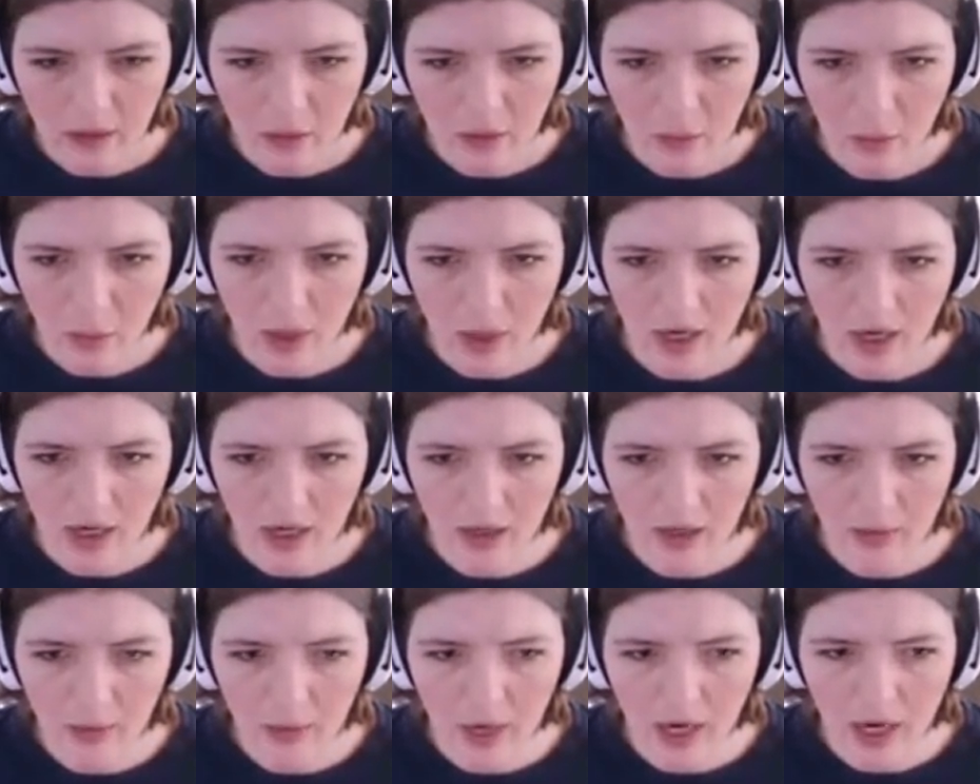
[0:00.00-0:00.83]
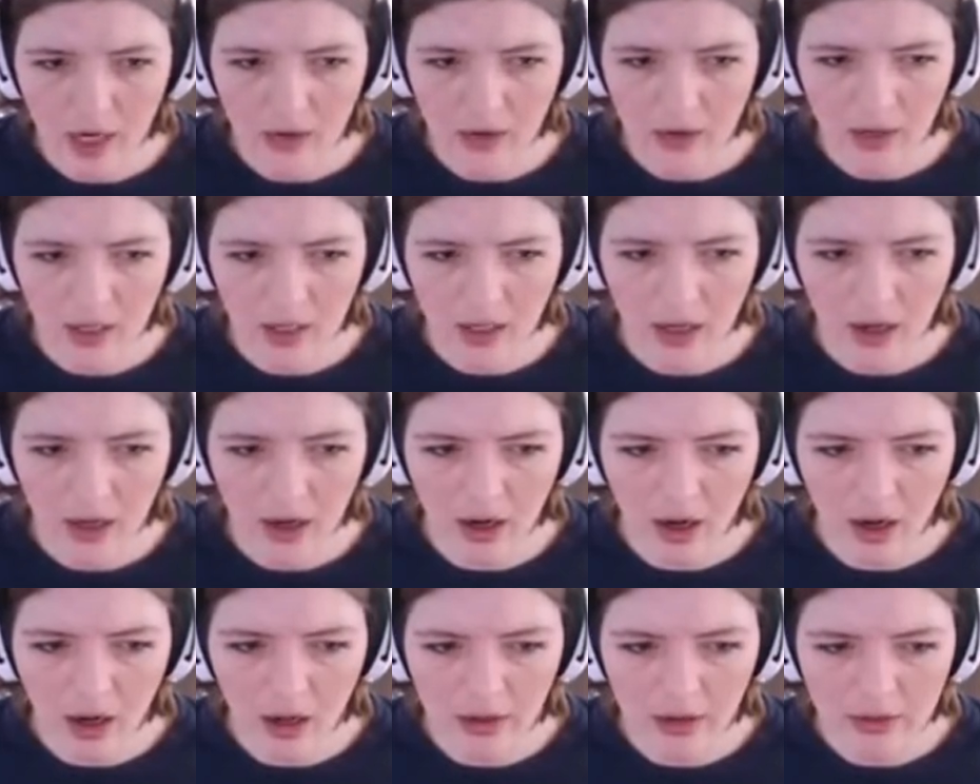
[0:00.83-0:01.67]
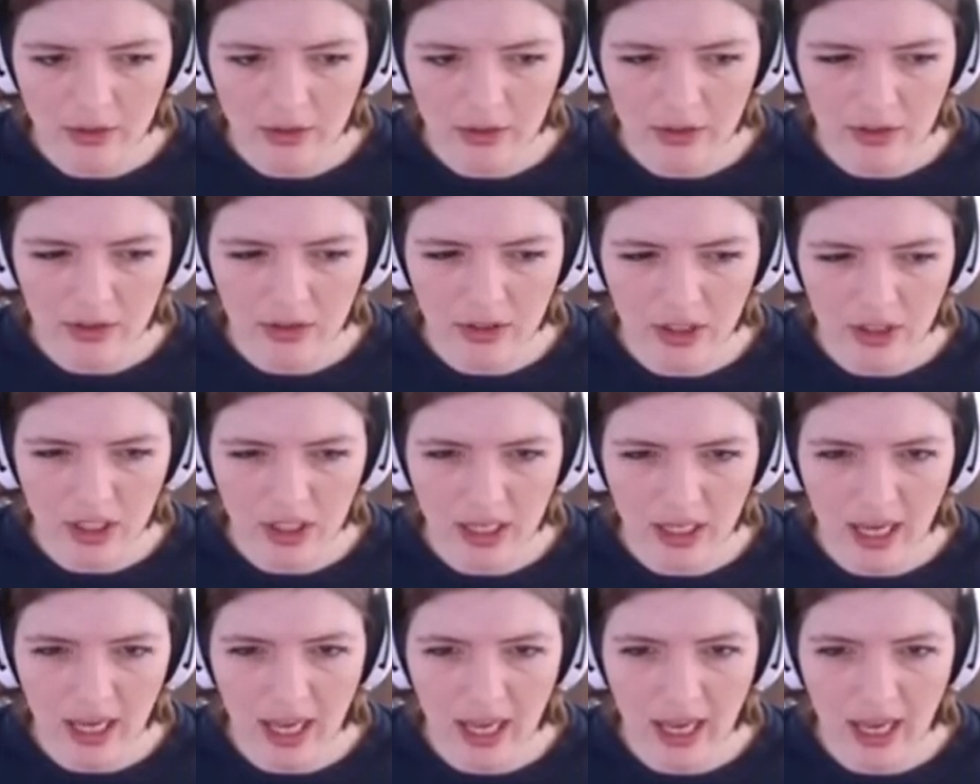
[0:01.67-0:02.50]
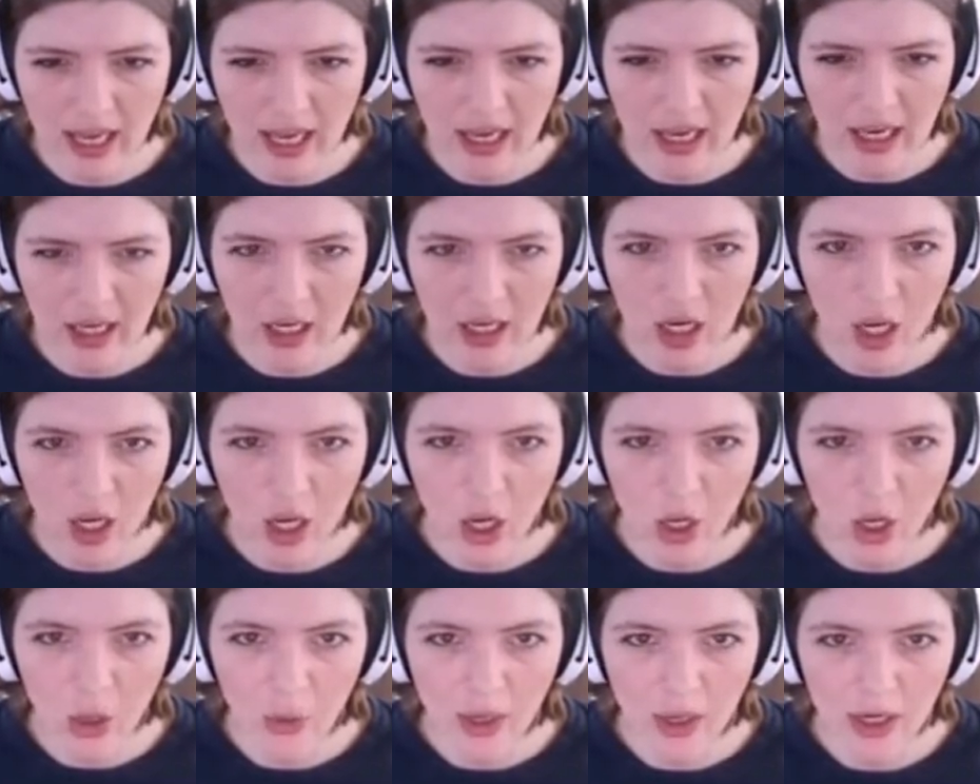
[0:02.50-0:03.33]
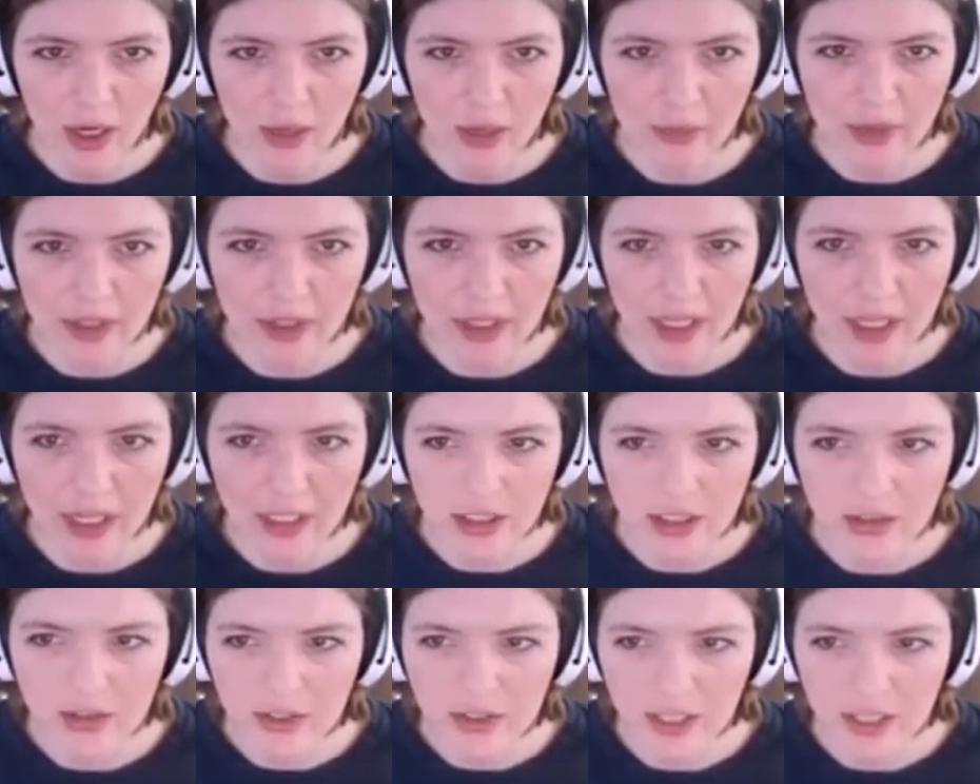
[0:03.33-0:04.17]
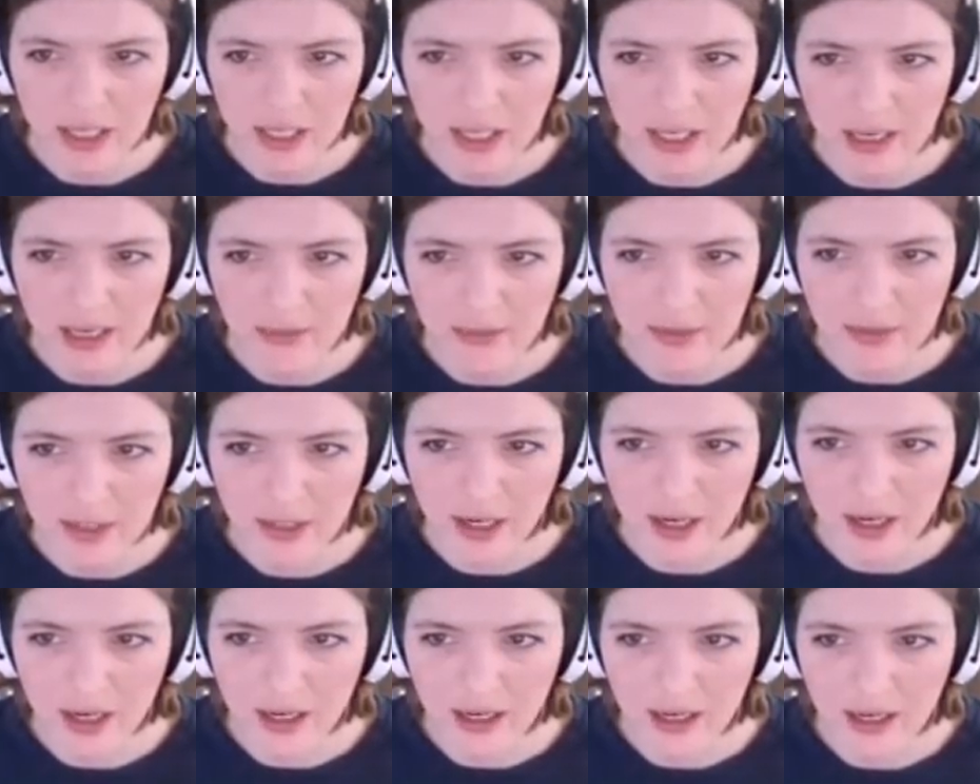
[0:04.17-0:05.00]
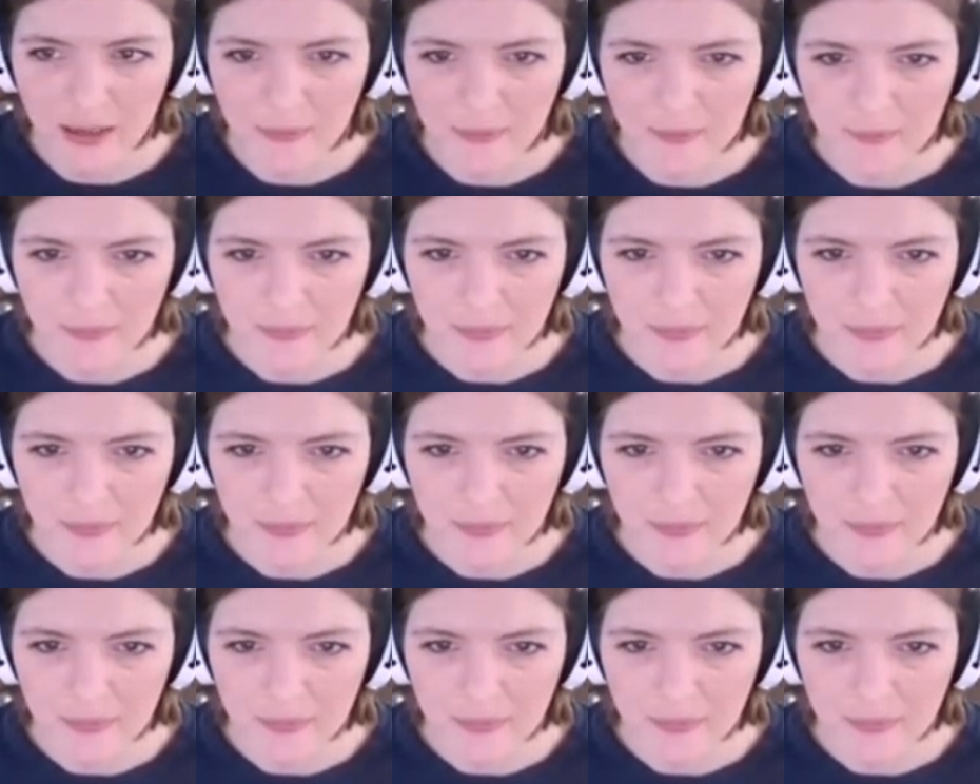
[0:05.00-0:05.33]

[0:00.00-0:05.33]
Why are you getting a call? Janae? No, I don't want to talk to you, Janae. I'm sorry.